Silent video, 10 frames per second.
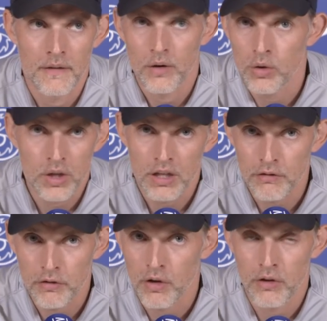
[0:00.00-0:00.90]
looking
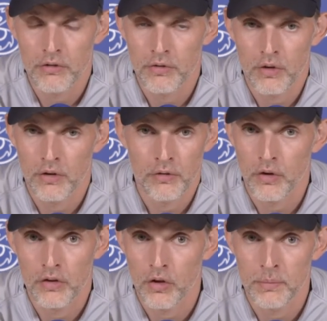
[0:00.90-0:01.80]
for
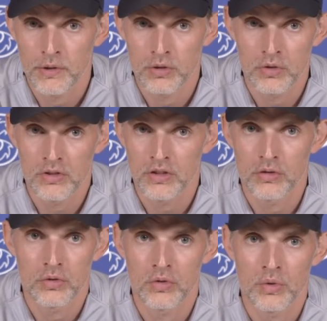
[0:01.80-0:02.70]
the opportunity
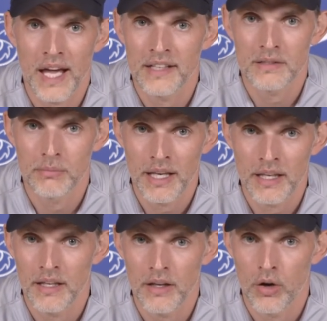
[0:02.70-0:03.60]
to do as
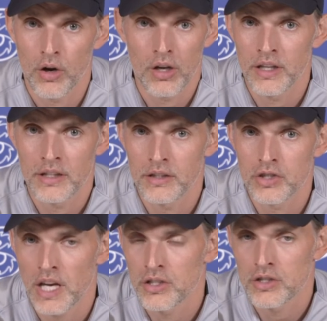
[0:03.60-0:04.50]
many early
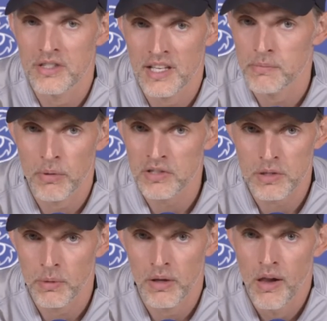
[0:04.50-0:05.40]
changes as
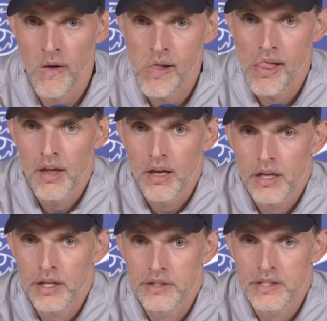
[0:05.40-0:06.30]
possible.
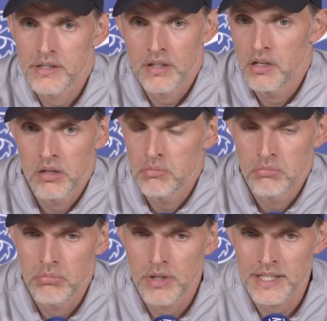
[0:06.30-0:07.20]
It's
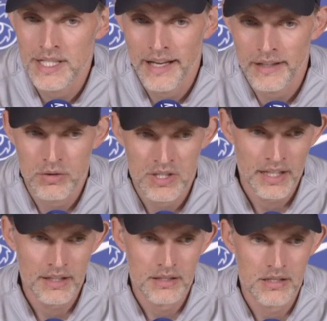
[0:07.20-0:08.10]
like you
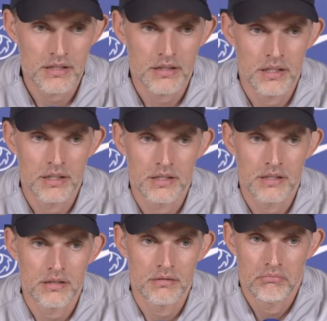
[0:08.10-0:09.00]
said, it's